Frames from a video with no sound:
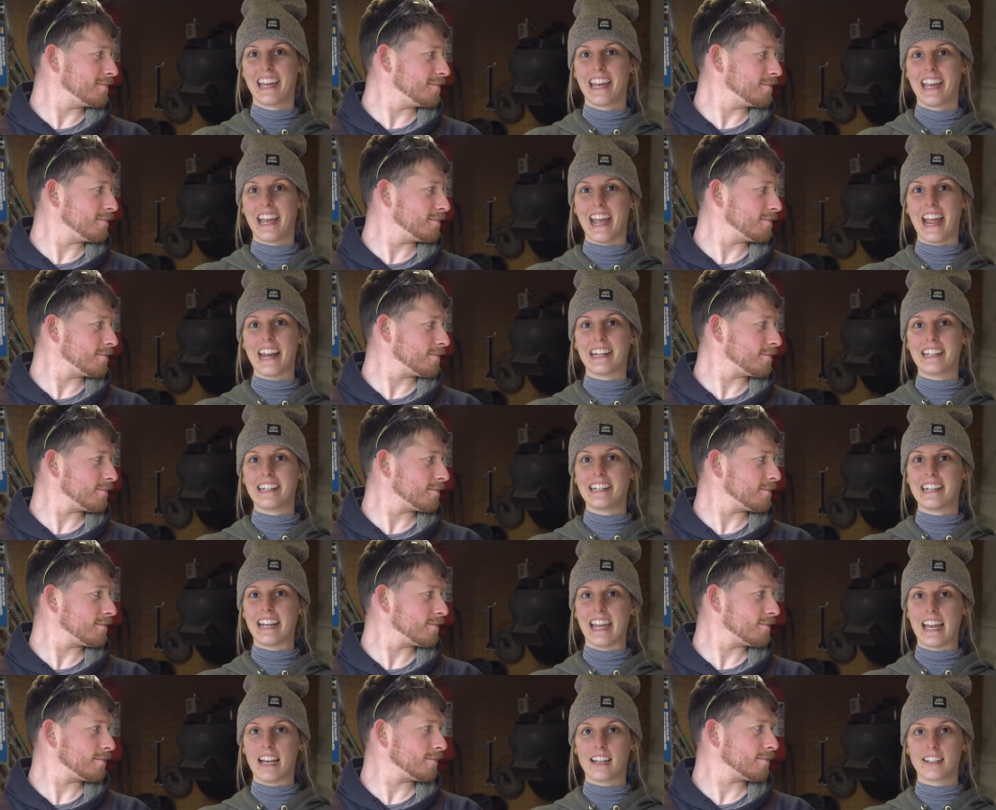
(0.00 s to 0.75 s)
Speaker 1: Any
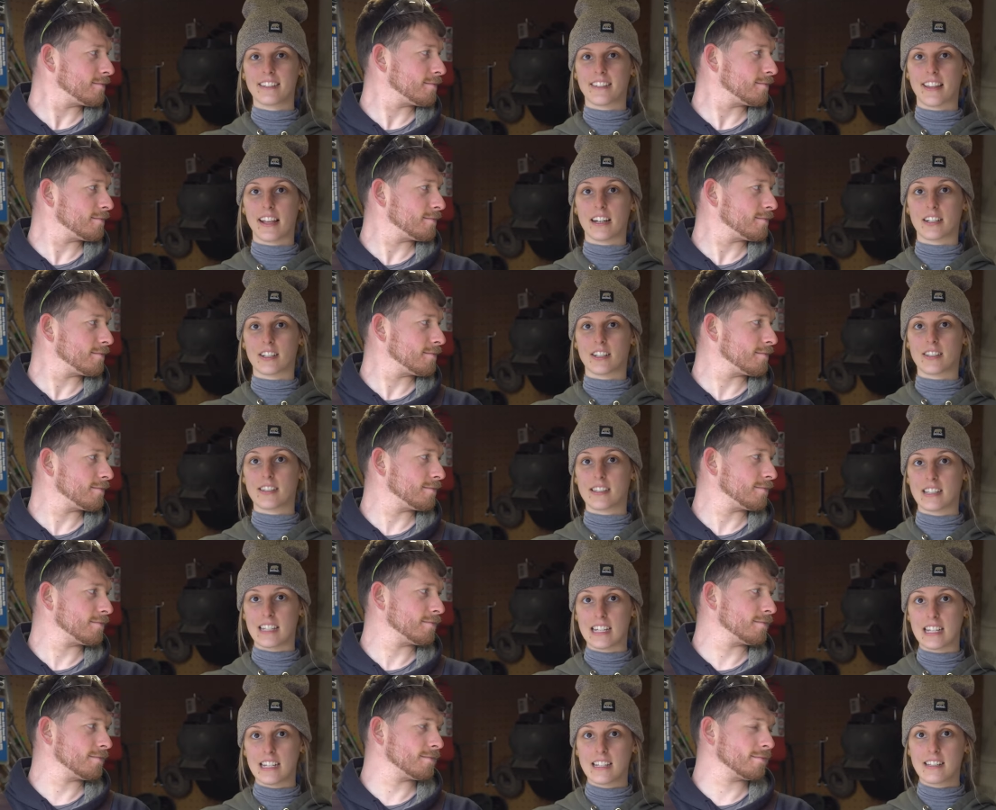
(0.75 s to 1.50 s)
nails that are
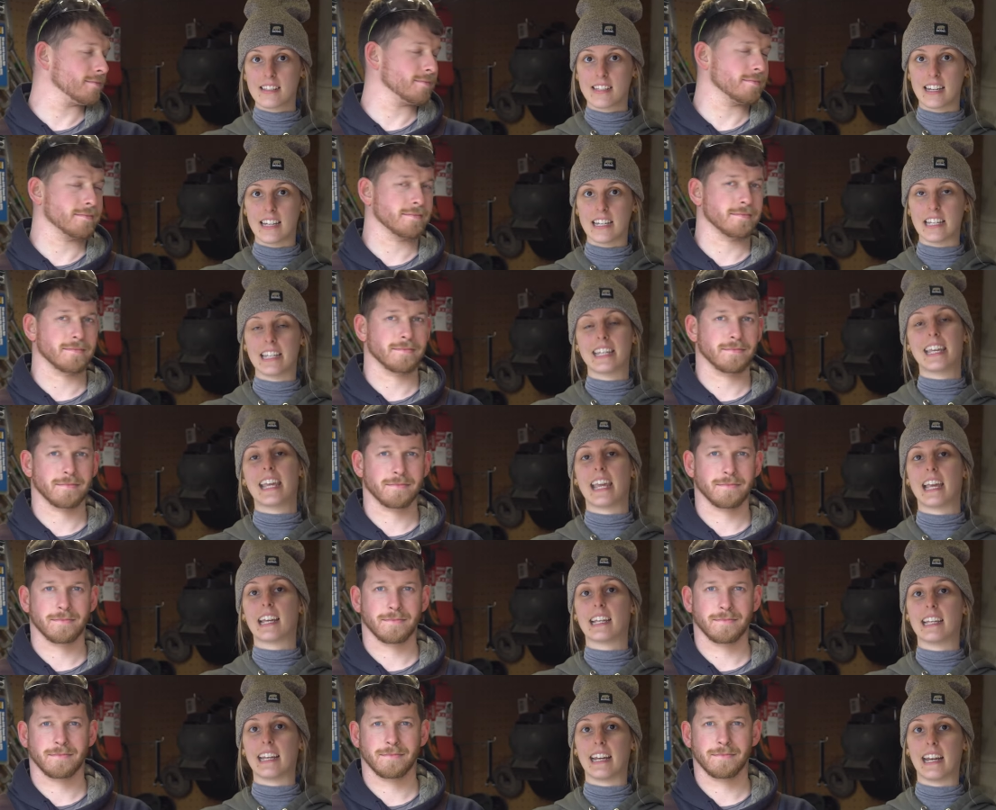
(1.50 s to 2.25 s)
seized and you
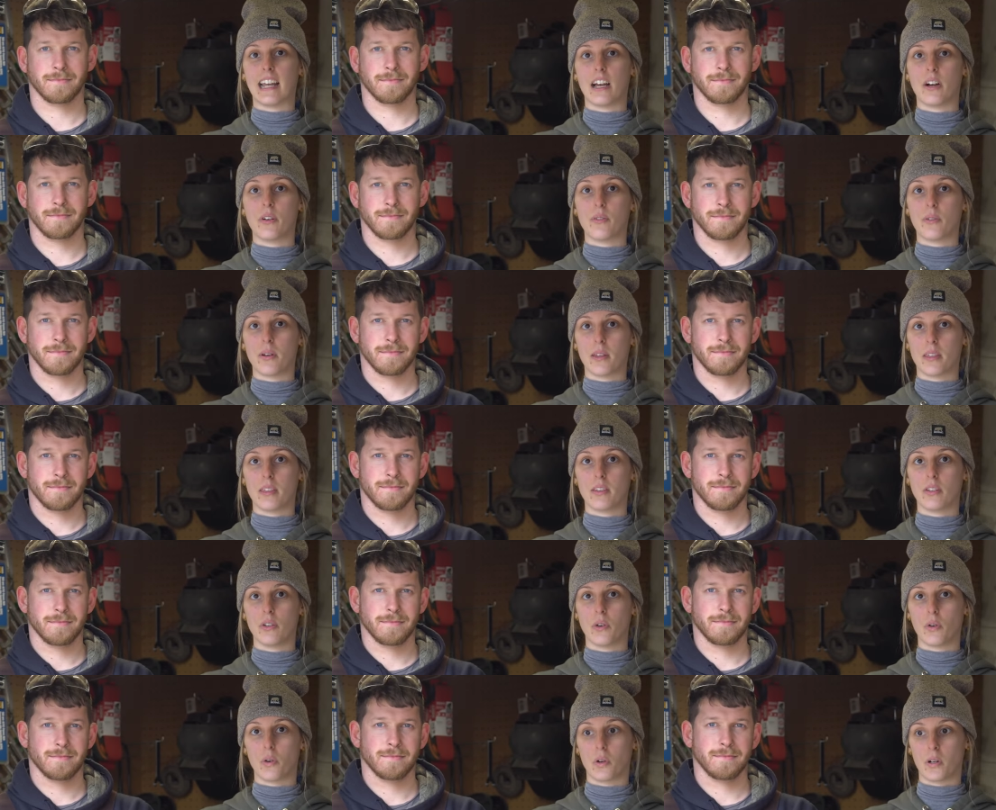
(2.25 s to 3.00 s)
can't get out with
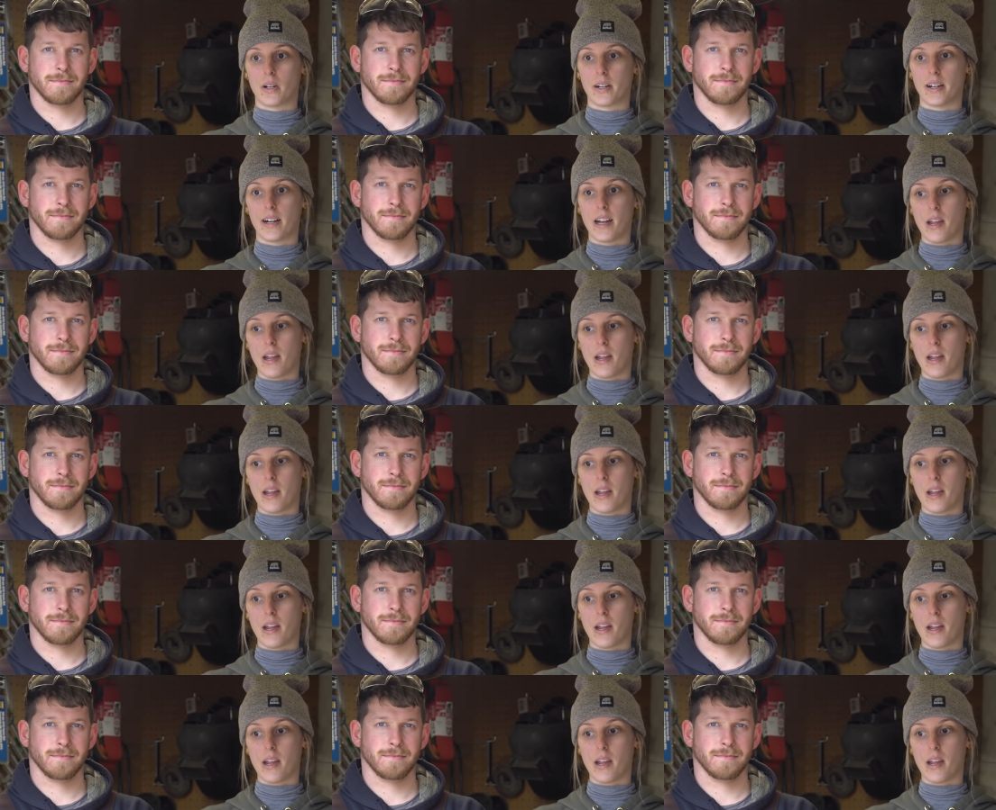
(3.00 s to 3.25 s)
your